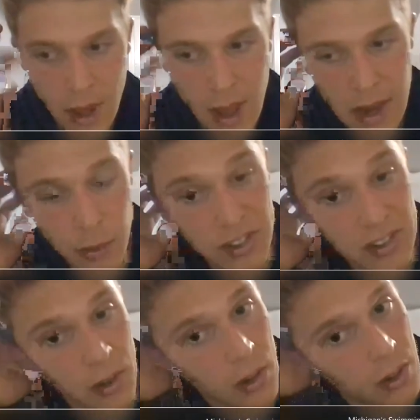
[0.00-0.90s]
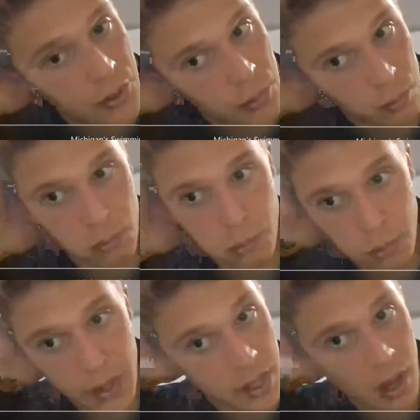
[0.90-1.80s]
And it was still
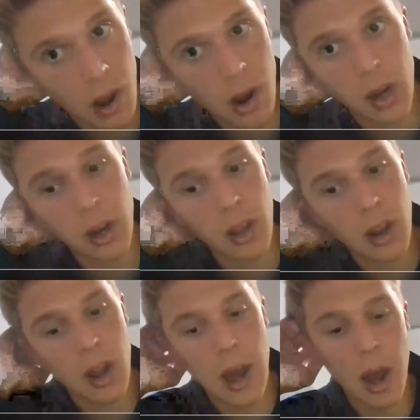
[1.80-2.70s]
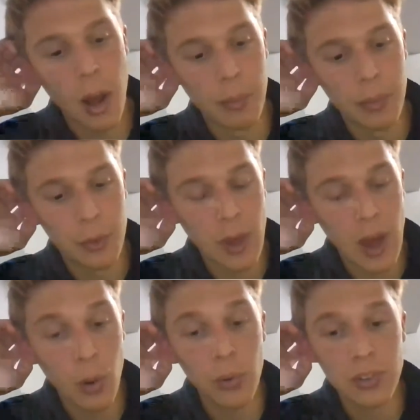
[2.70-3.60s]
really hard through
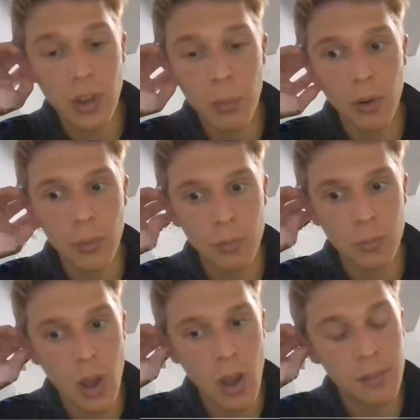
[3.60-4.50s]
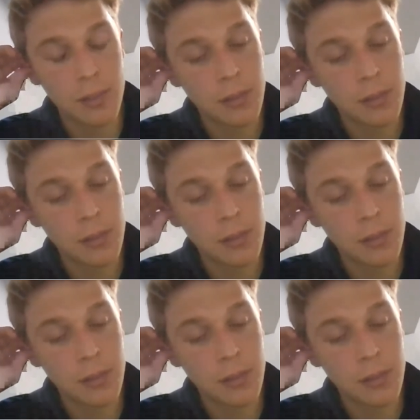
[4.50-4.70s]
that whole summer. It was rough.